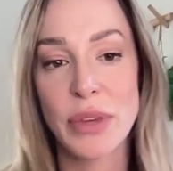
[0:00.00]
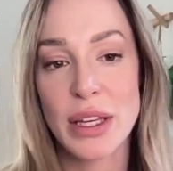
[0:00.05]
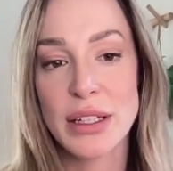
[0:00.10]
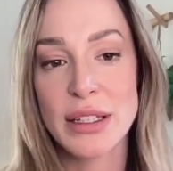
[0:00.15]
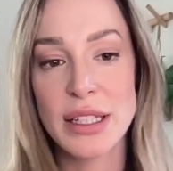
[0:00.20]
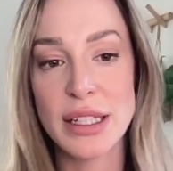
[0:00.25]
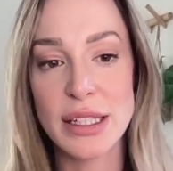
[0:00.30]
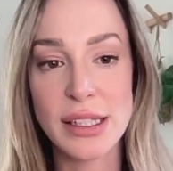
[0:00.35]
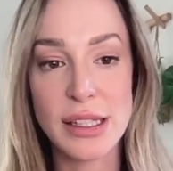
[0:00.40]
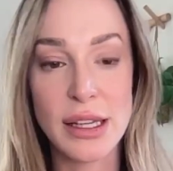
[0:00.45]

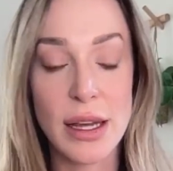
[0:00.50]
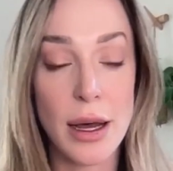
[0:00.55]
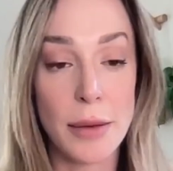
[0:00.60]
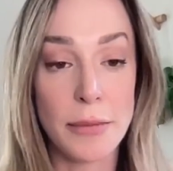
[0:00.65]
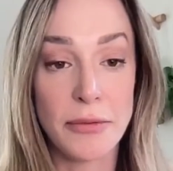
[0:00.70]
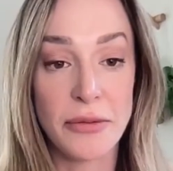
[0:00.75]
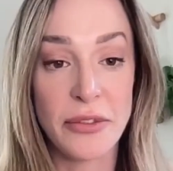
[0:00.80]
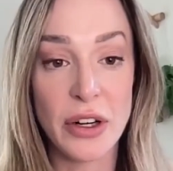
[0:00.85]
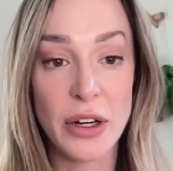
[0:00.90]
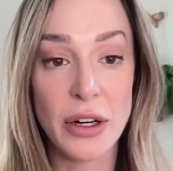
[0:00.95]

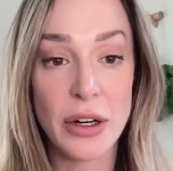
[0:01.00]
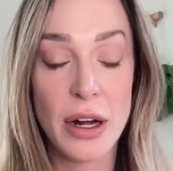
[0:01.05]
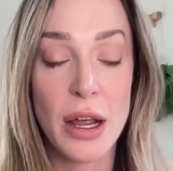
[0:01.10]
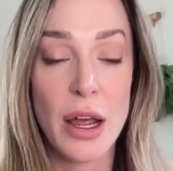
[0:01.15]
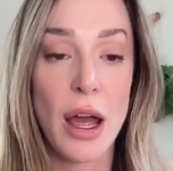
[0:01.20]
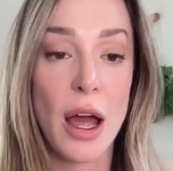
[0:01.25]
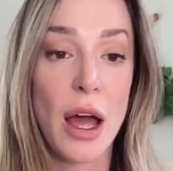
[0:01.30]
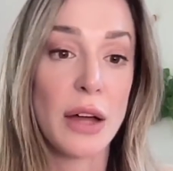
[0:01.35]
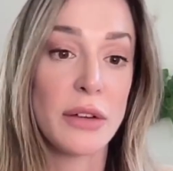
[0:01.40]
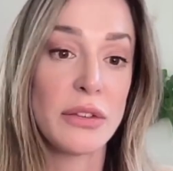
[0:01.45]
discomfort
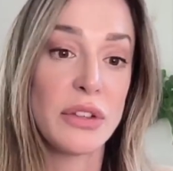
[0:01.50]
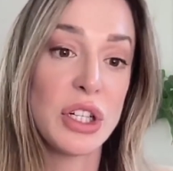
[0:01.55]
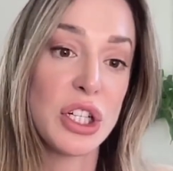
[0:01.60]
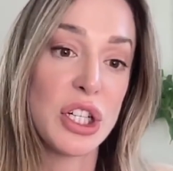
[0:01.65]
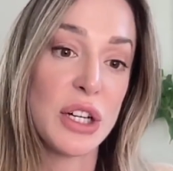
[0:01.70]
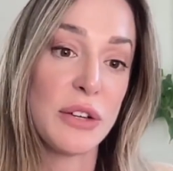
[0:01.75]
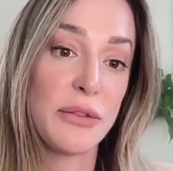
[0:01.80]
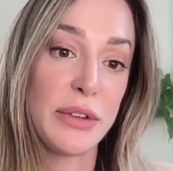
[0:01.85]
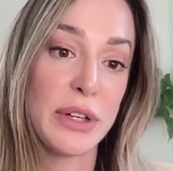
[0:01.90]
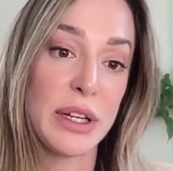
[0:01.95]
of
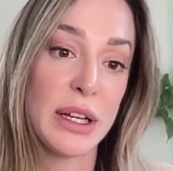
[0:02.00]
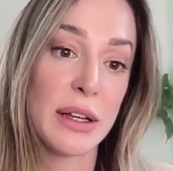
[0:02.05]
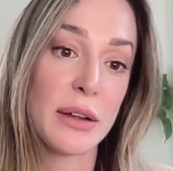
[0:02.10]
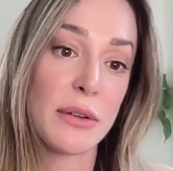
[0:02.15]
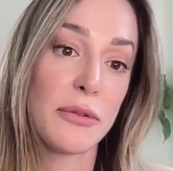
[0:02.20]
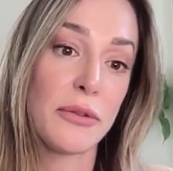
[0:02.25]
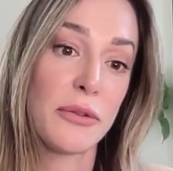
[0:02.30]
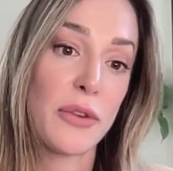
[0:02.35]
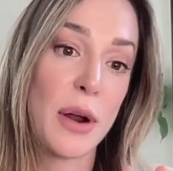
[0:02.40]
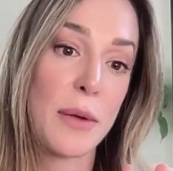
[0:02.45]
shifting
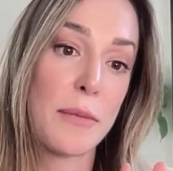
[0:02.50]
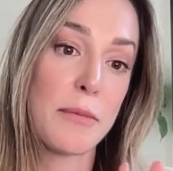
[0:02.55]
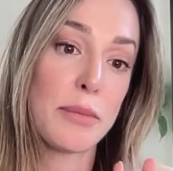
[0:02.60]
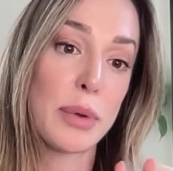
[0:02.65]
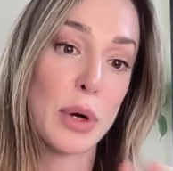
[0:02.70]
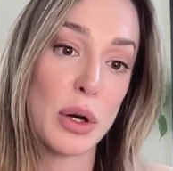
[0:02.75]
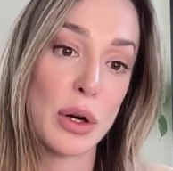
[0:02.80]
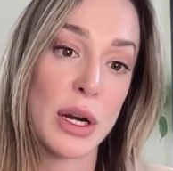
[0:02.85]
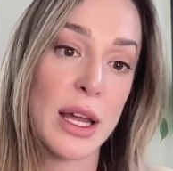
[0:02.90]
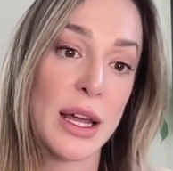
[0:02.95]
from
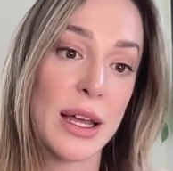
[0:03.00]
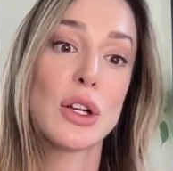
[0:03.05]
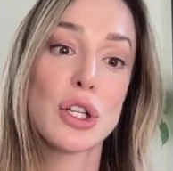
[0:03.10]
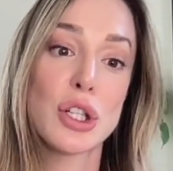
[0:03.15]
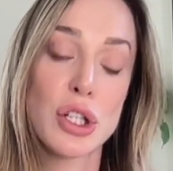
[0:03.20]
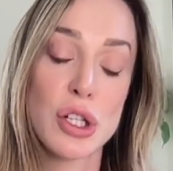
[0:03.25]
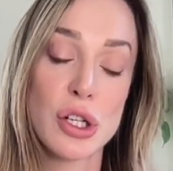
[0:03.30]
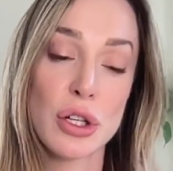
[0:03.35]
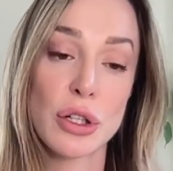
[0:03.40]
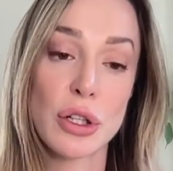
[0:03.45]
burning
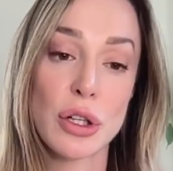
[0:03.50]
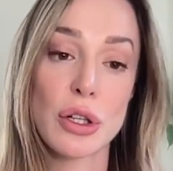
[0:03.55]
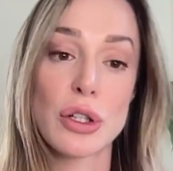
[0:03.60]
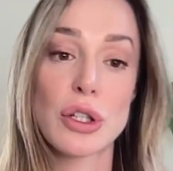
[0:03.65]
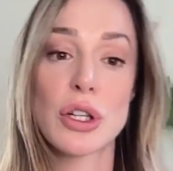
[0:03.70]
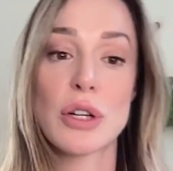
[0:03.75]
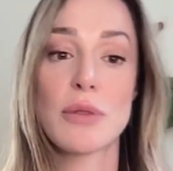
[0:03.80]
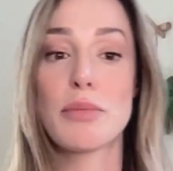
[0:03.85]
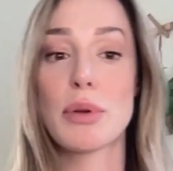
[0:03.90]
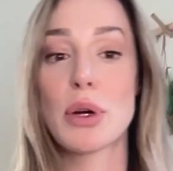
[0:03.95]
sugar
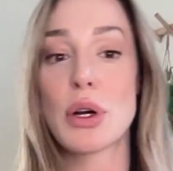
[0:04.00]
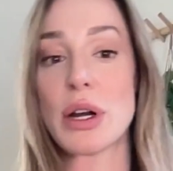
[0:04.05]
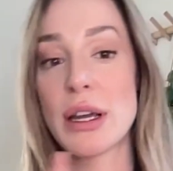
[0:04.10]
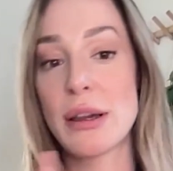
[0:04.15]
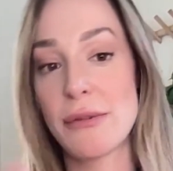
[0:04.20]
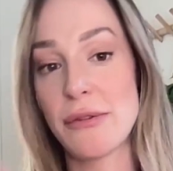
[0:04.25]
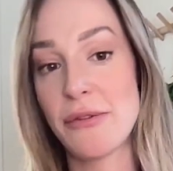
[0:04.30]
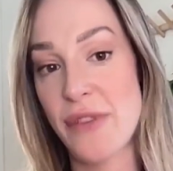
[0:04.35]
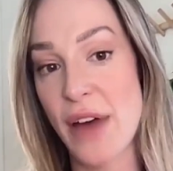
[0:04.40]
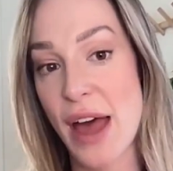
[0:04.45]
to burning
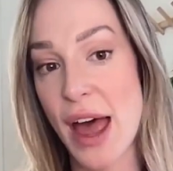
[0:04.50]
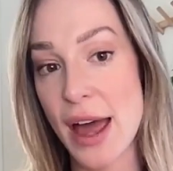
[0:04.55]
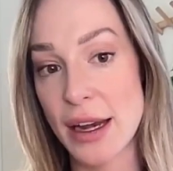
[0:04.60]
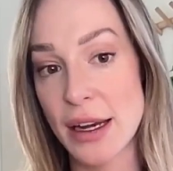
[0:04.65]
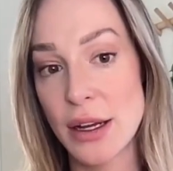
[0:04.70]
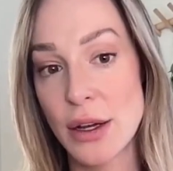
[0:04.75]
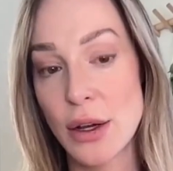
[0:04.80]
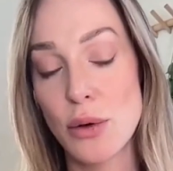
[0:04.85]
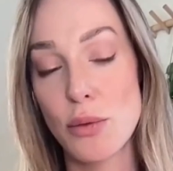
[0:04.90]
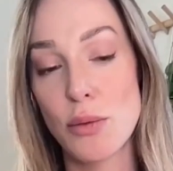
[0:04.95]
fat,
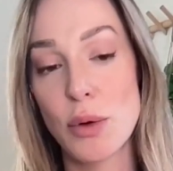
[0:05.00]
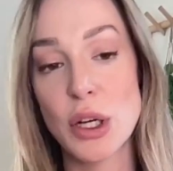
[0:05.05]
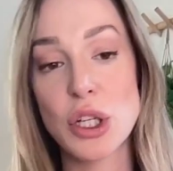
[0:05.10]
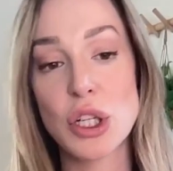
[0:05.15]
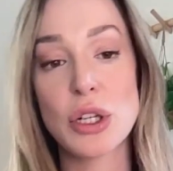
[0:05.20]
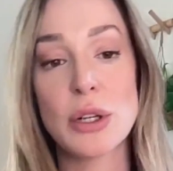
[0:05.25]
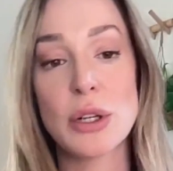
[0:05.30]
which